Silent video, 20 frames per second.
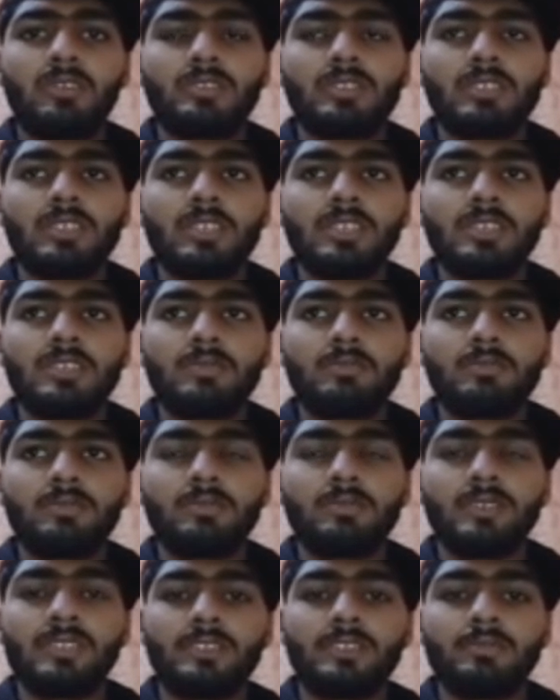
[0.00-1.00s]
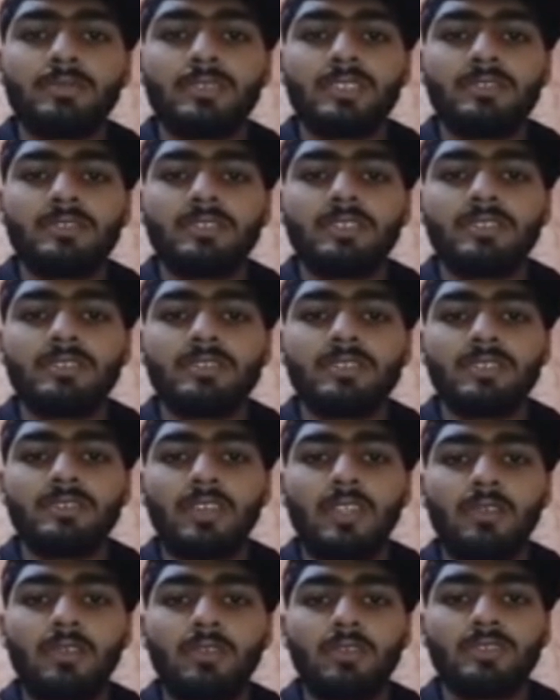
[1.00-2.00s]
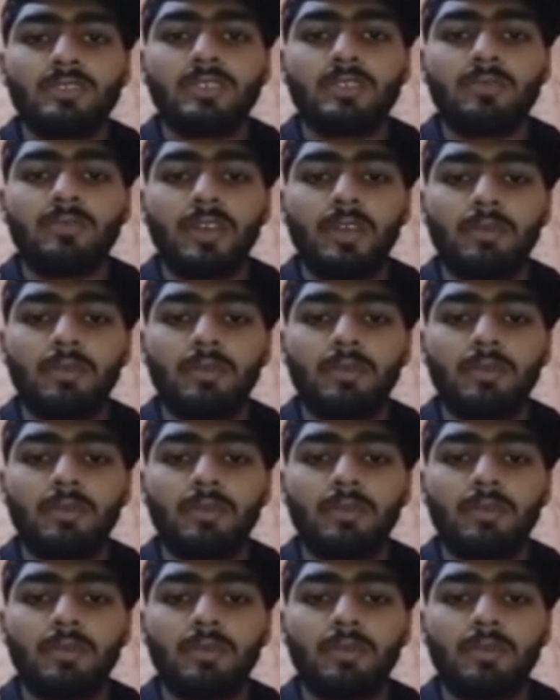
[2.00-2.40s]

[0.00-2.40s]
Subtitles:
It means it is a cellulosic fiber.